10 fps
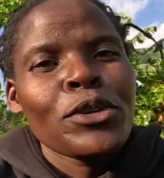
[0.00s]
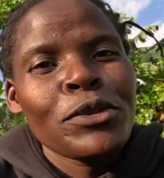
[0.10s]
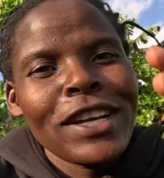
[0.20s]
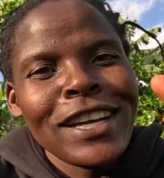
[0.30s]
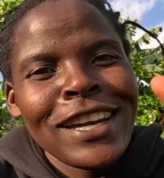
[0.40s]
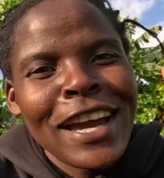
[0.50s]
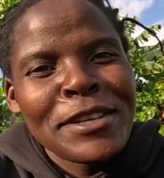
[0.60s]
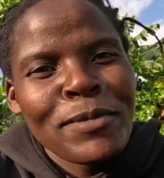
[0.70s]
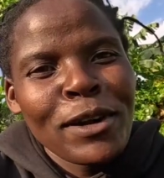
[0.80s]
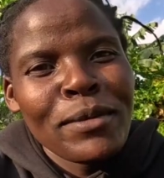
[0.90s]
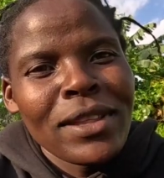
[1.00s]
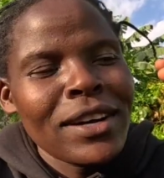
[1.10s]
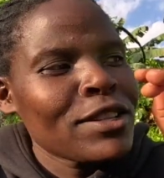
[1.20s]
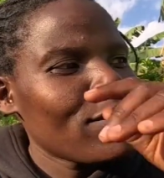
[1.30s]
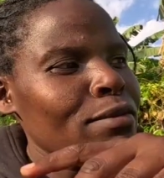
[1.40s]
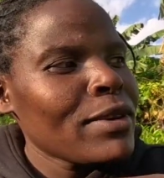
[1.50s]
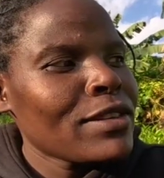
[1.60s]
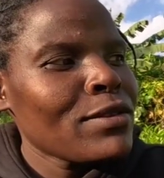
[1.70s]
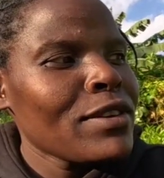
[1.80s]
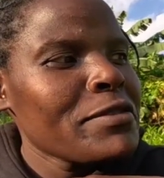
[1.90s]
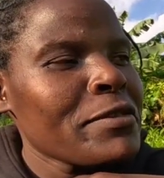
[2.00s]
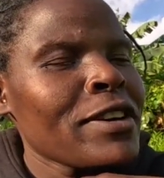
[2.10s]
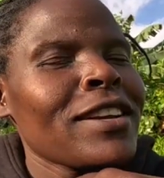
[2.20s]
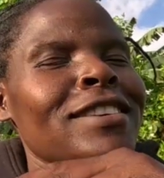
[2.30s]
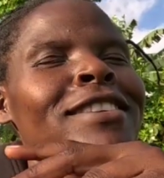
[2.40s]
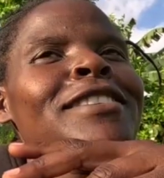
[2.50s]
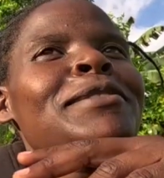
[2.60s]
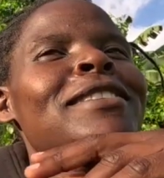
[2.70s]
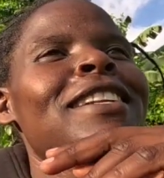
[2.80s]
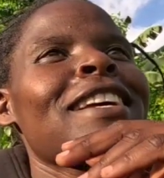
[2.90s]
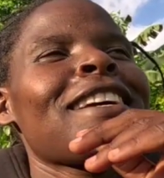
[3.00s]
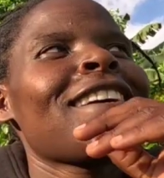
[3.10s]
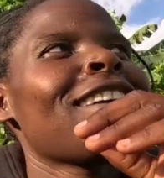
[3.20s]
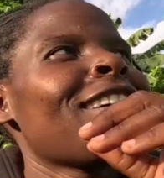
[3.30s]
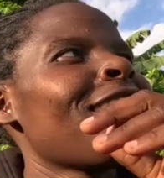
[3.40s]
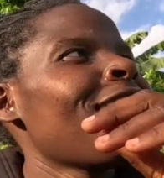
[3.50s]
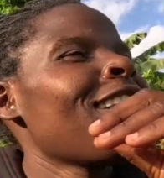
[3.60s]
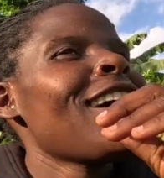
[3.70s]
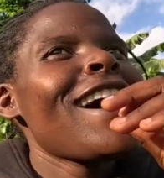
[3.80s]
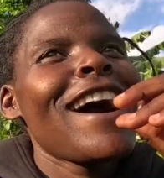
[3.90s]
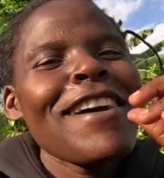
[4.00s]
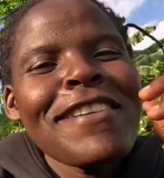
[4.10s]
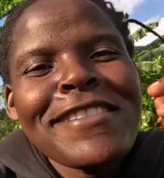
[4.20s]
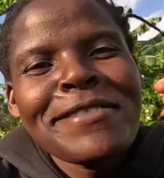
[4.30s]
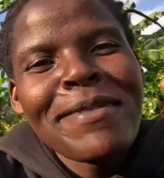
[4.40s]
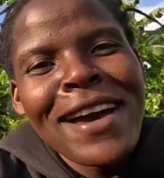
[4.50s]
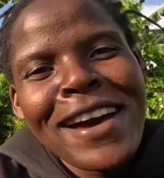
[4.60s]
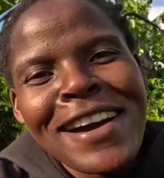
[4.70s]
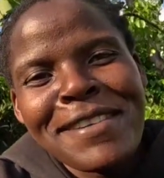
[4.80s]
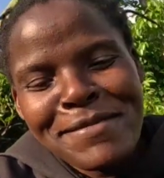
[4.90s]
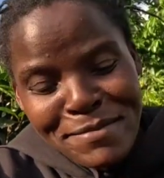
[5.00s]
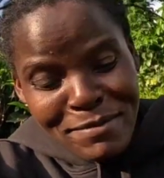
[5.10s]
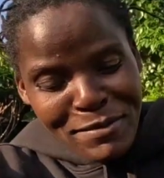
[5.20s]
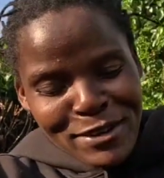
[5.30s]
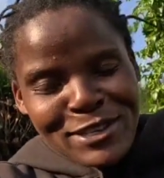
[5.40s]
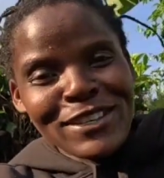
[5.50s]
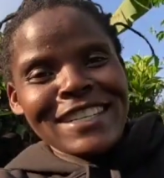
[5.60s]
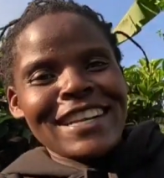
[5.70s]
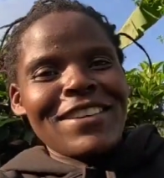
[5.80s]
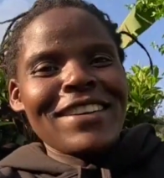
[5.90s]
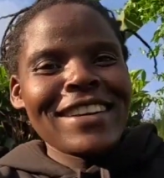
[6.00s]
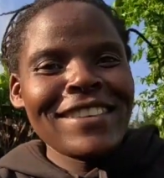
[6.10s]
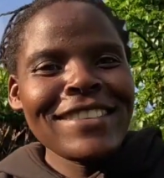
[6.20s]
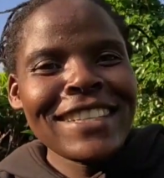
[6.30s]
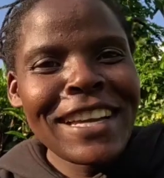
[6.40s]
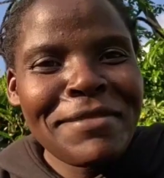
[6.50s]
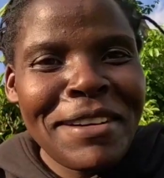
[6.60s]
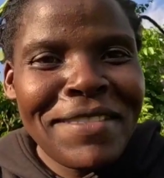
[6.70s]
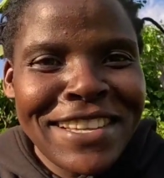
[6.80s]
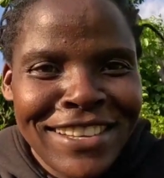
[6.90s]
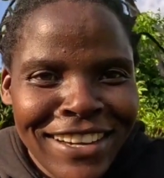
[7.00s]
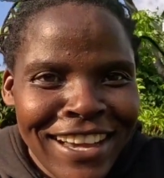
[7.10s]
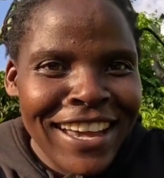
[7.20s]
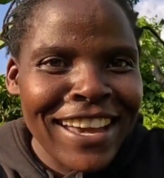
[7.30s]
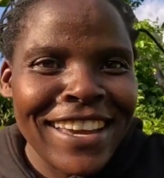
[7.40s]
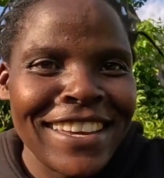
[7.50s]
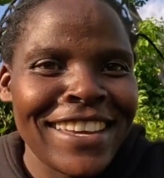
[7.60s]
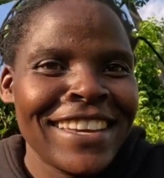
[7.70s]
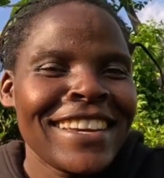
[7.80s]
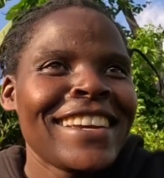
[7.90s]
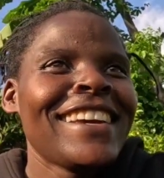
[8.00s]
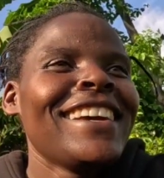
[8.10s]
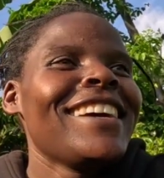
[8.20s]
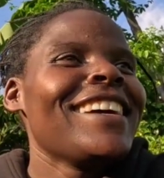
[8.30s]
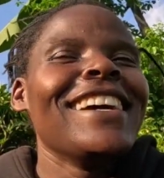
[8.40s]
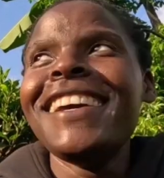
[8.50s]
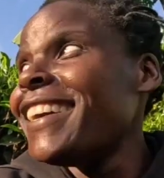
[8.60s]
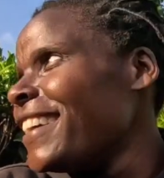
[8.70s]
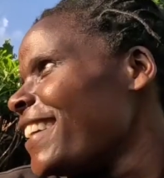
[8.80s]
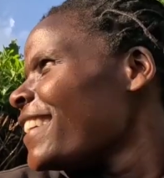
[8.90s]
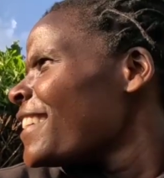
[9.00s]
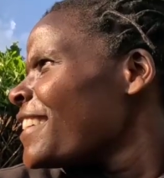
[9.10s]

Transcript: Today I spoke with her through Messenger, phone, and she was like how is mom mom was not around i was like mom it's okay